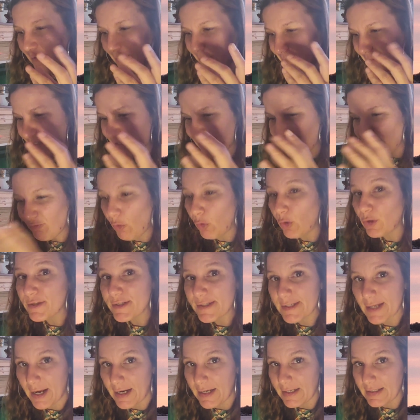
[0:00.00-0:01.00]
this
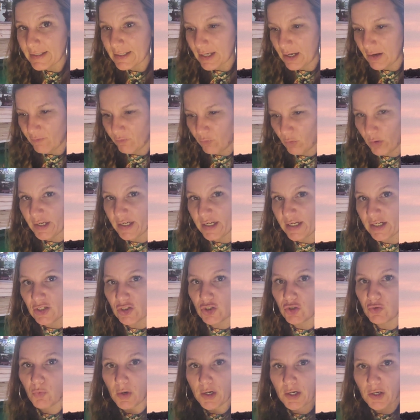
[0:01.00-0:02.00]
foresight of what it is
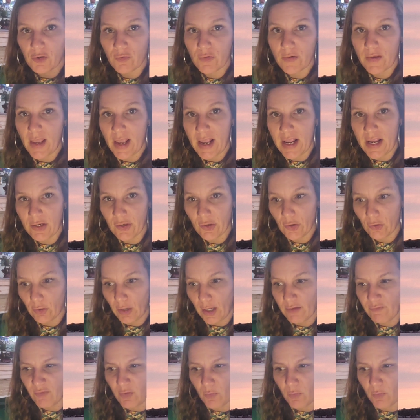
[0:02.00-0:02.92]
you want to create in your life,